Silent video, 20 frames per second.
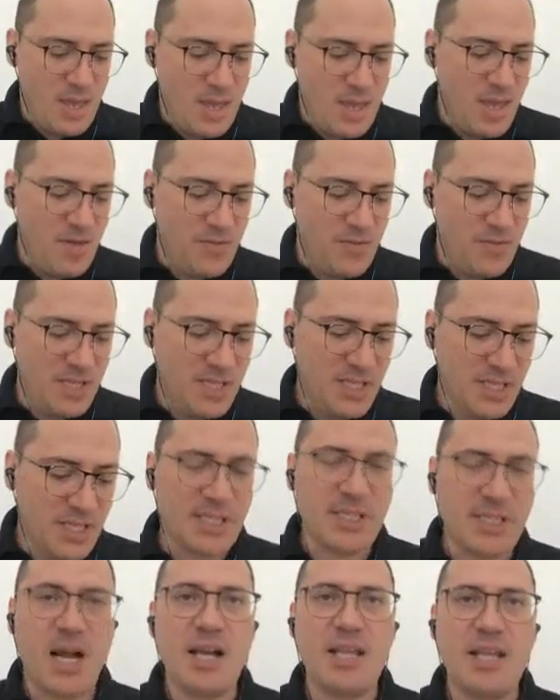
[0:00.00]
If this
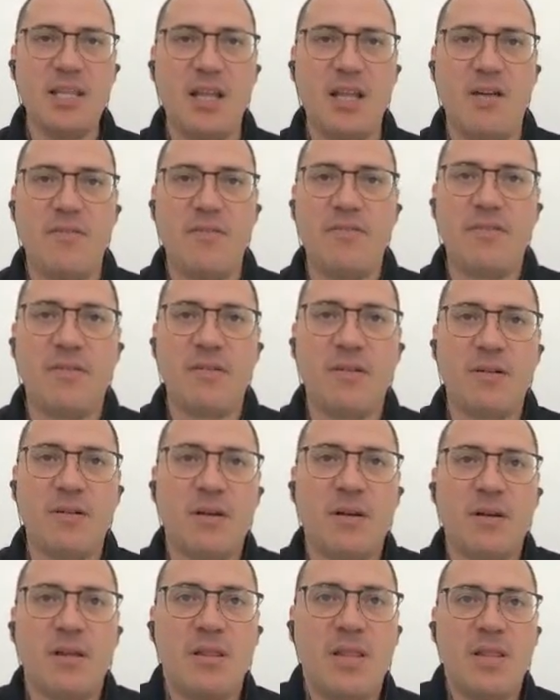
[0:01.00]
is not enough,
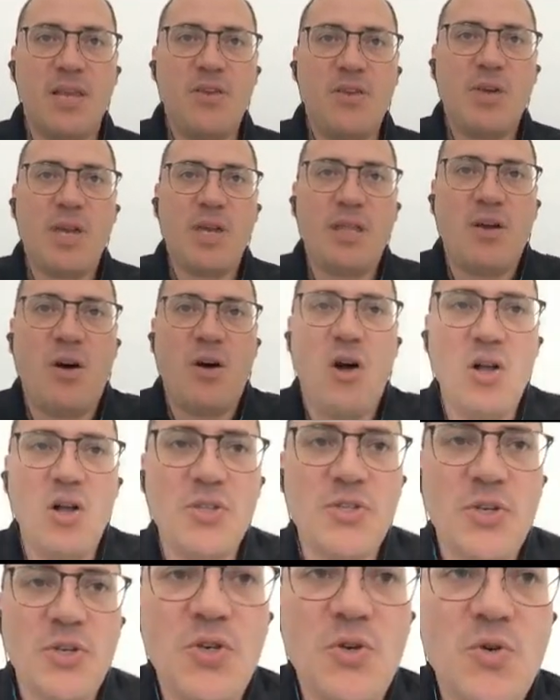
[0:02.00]
then you can
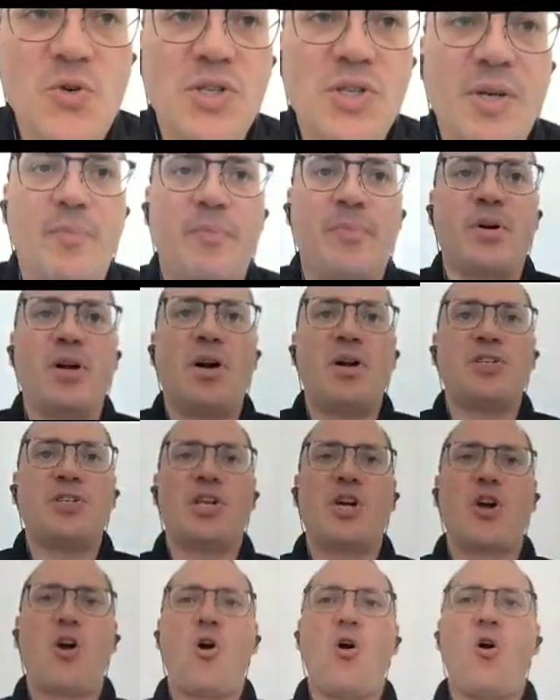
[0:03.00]
also use a
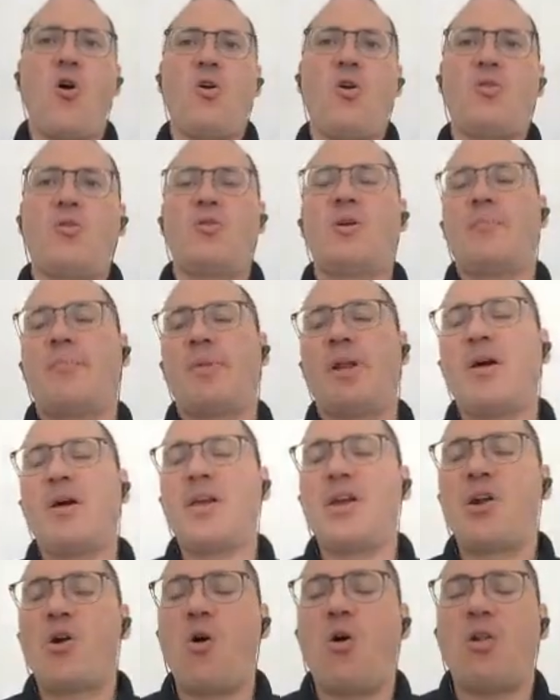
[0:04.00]
project called or
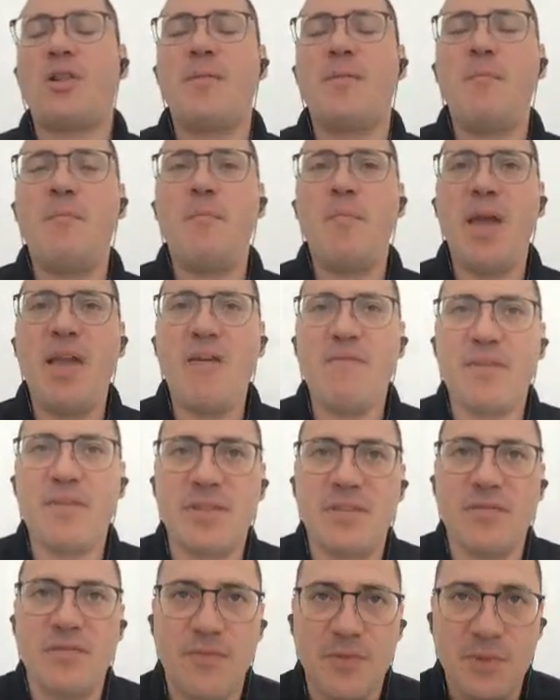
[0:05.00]
plugin called the
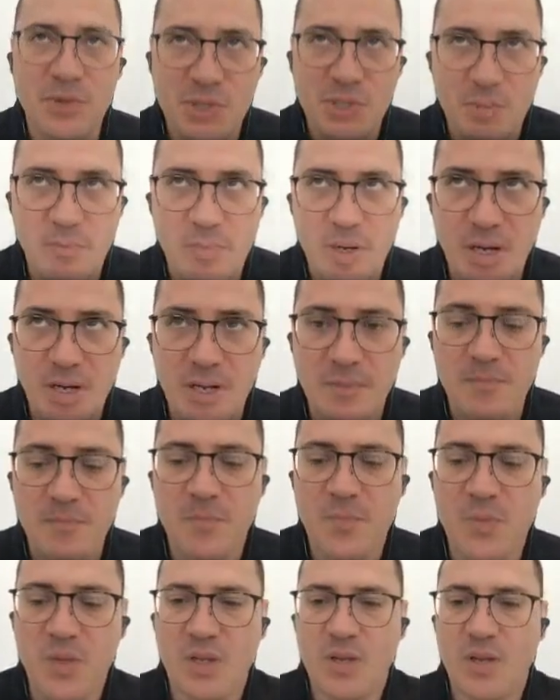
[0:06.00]
Maven Enforcer plugin,
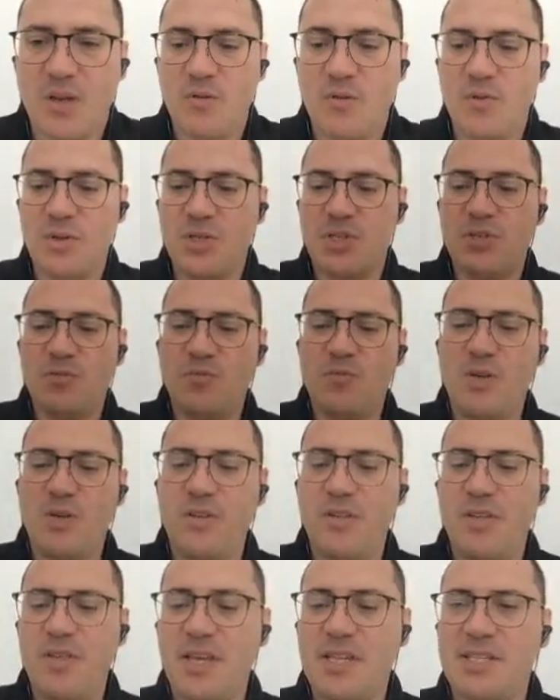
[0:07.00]
which one
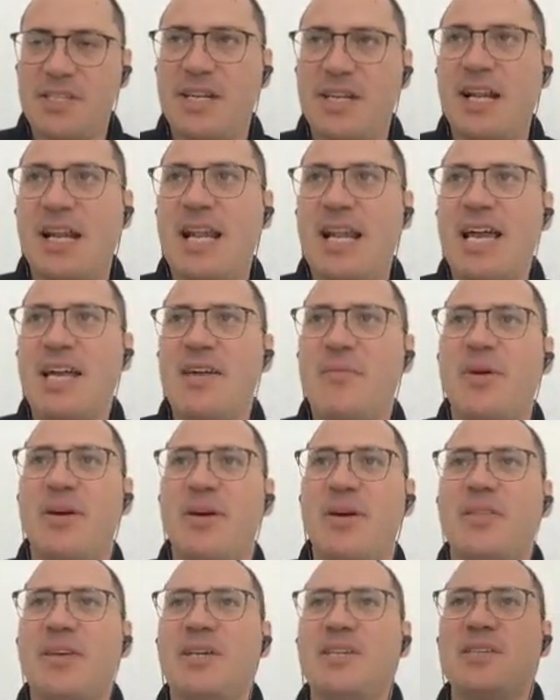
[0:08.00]
of the things that I like
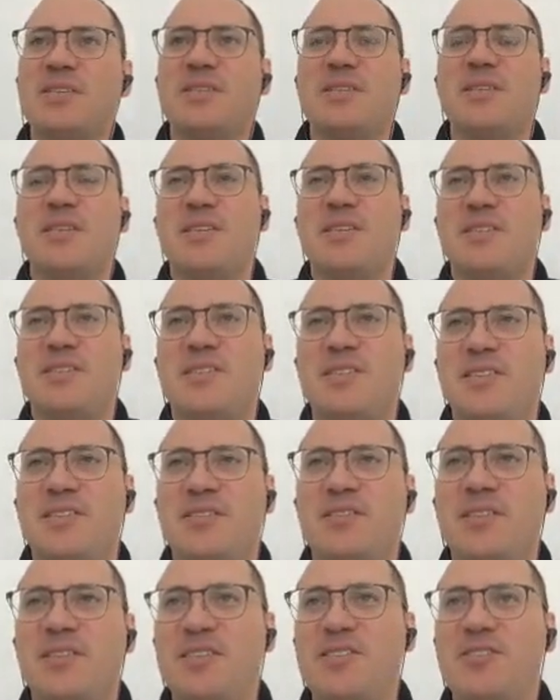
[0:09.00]
about this
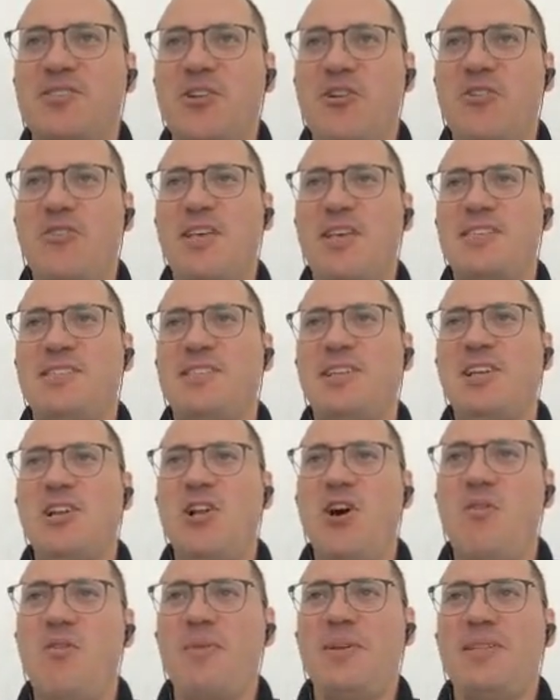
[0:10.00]
is known as the
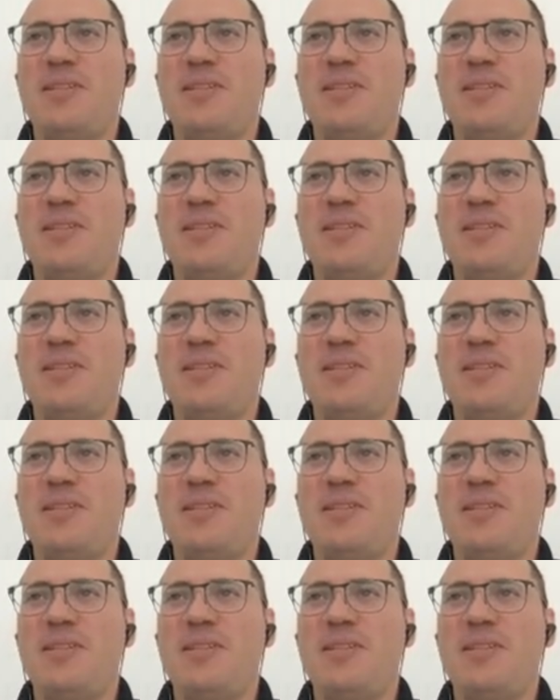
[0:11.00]
loving